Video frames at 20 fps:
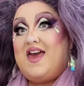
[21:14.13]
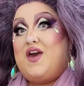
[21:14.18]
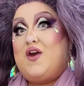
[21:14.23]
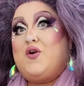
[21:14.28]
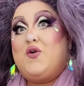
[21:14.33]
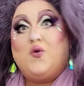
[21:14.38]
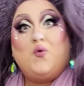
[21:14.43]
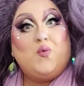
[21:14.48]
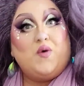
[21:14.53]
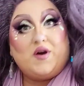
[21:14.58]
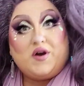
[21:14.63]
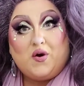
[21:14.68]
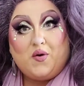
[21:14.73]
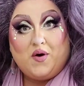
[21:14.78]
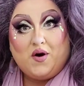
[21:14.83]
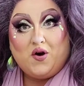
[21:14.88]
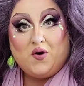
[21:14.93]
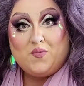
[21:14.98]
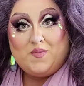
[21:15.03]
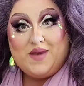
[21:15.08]
Who will go
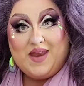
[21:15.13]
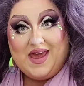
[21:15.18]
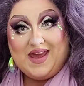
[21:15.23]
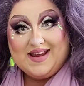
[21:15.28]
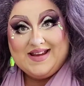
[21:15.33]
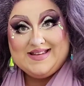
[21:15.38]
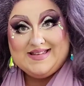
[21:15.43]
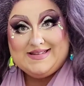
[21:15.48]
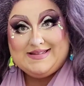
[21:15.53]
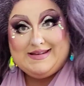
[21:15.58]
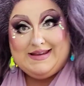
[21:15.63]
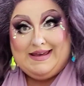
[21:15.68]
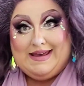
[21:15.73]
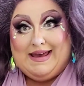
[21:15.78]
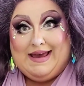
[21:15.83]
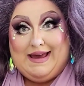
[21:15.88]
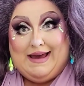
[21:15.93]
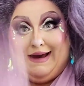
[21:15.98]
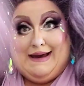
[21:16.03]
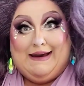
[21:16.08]
home next?
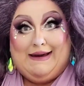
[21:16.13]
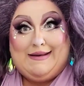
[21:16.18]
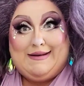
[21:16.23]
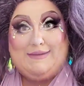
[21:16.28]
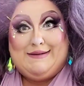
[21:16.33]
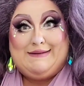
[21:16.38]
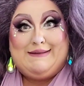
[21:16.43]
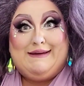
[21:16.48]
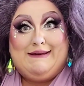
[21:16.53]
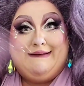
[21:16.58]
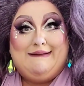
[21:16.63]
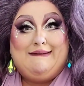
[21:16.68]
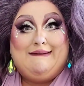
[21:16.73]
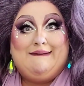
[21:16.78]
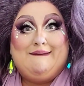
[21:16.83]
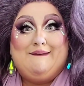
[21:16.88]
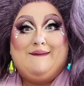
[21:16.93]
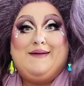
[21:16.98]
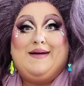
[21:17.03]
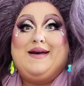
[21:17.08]
I don't
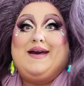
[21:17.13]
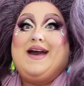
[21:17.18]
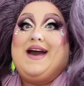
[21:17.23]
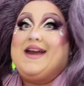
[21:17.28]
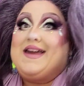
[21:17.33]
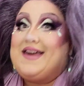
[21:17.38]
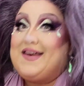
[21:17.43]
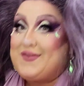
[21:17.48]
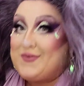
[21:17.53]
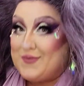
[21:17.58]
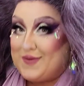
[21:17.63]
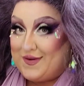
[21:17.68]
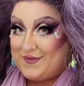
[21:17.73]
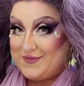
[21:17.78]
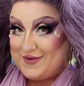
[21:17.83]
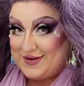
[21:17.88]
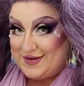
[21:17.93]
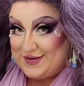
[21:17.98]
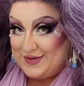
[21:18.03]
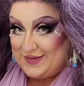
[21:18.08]
know. I guess we'll have
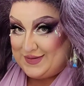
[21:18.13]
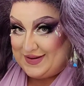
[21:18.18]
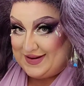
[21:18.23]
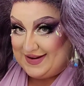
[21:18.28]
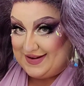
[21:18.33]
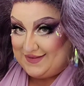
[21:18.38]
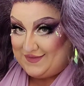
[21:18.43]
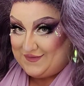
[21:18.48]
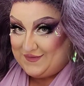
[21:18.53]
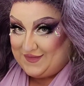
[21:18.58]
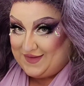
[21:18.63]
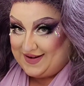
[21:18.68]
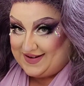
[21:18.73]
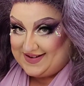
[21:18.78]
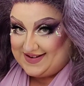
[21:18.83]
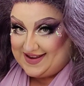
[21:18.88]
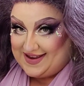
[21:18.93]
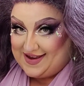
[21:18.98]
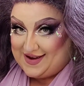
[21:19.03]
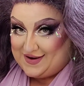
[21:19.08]
to tune in and find
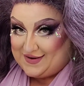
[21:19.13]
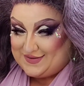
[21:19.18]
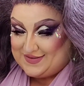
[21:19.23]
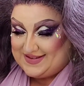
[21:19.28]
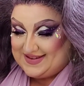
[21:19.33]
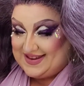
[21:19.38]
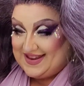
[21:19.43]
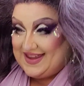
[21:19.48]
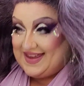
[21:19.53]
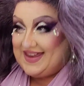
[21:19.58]
out.